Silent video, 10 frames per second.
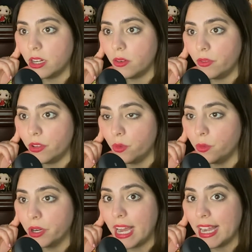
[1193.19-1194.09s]
review
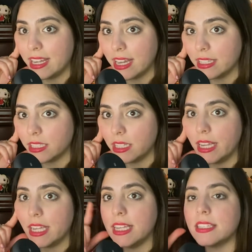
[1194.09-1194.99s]
but i can't
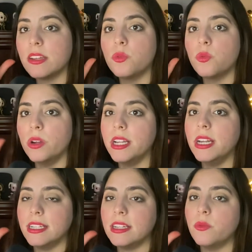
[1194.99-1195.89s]
like it's
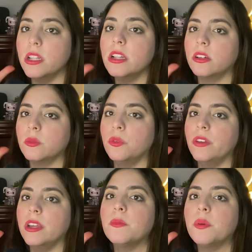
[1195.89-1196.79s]
really it's a really long
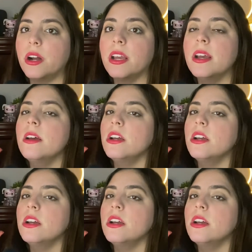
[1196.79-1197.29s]
movie but